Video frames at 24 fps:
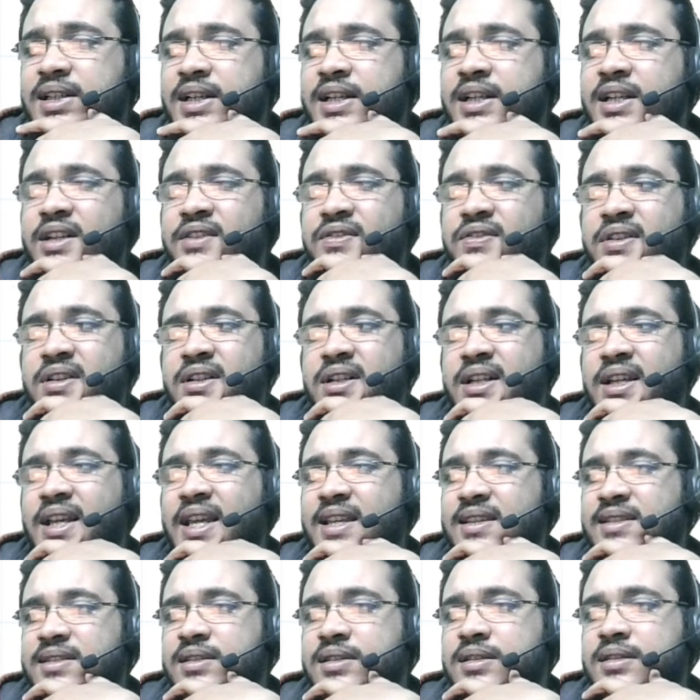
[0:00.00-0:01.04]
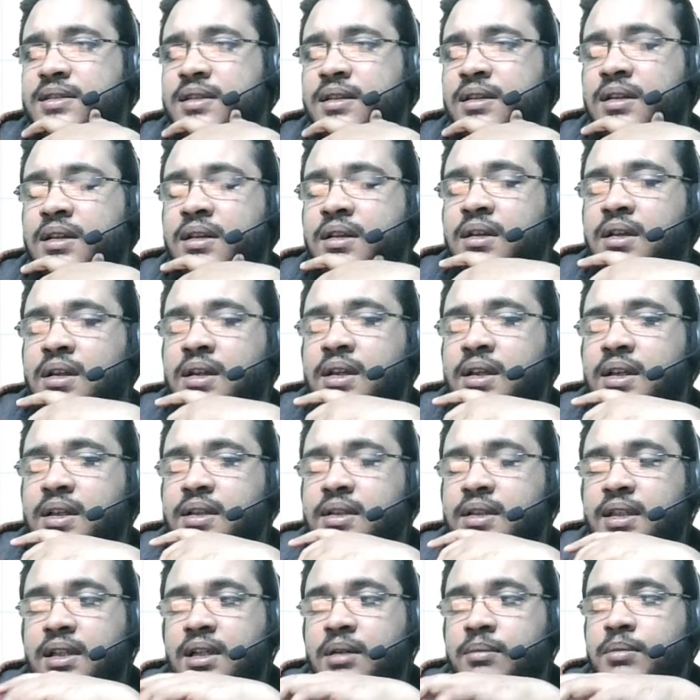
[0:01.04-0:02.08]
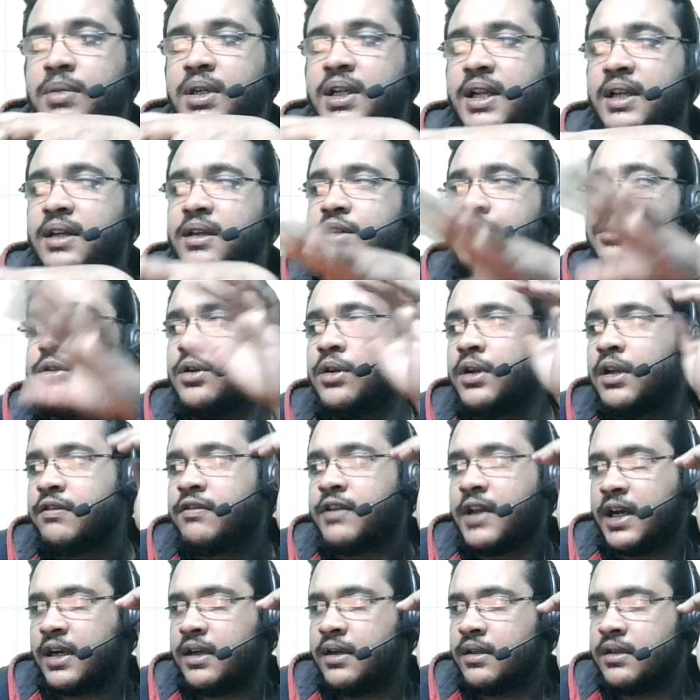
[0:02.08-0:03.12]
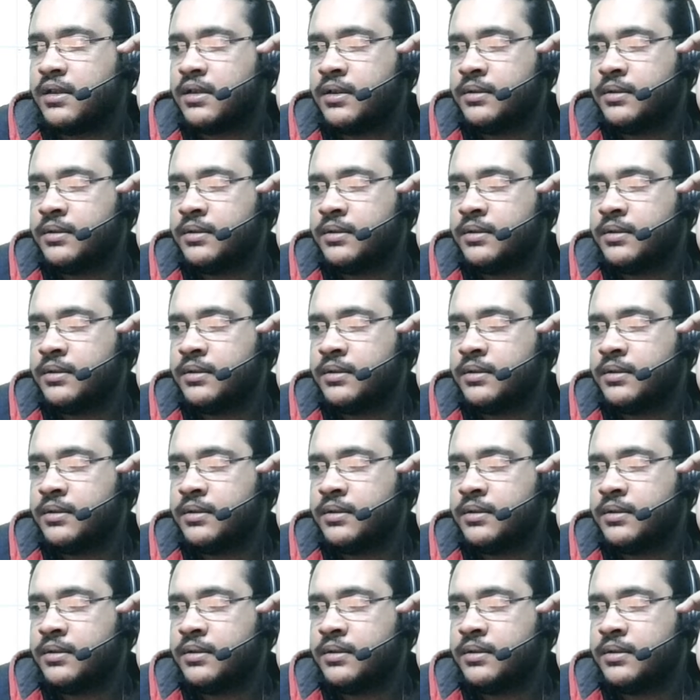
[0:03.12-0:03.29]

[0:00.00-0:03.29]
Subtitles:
in different cases, the number n is not a factor.